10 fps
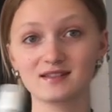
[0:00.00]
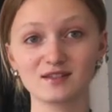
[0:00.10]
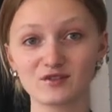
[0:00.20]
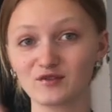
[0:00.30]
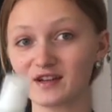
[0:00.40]

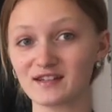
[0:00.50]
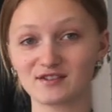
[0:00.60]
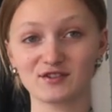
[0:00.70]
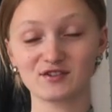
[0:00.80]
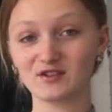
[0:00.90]
this face
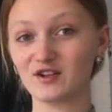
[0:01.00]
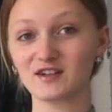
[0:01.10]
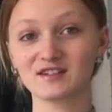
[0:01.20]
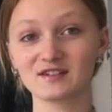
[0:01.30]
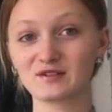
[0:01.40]
does
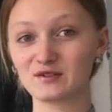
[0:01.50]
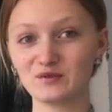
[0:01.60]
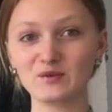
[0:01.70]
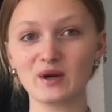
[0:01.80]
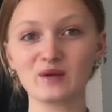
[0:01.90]
not do
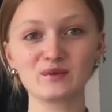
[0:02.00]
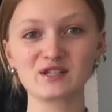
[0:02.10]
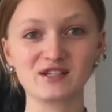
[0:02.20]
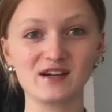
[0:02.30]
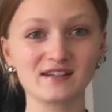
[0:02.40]
well with
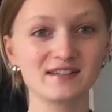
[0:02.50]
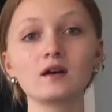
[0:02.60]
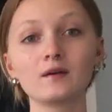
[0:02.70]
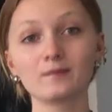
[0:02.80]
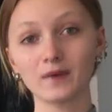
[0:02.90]
sun.
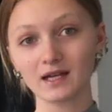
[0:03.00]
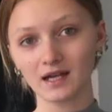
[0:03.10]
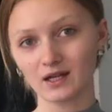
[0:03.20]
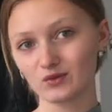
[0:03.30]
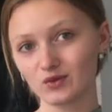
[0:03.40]
My
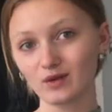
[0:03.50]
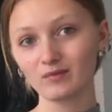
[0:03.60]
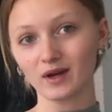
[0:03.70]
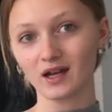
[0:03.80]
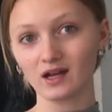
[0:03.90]
night cream
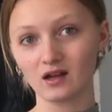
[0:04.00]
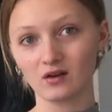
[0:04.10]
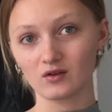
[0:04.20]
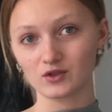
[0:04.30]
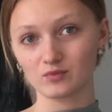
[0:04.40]
by La
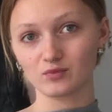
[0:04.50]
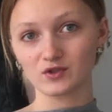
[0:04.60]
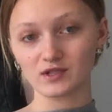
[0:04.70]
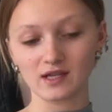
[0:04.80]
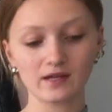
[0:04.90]

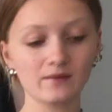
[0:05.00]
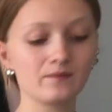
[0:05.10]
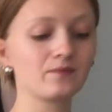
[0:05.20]
Roche-Posay.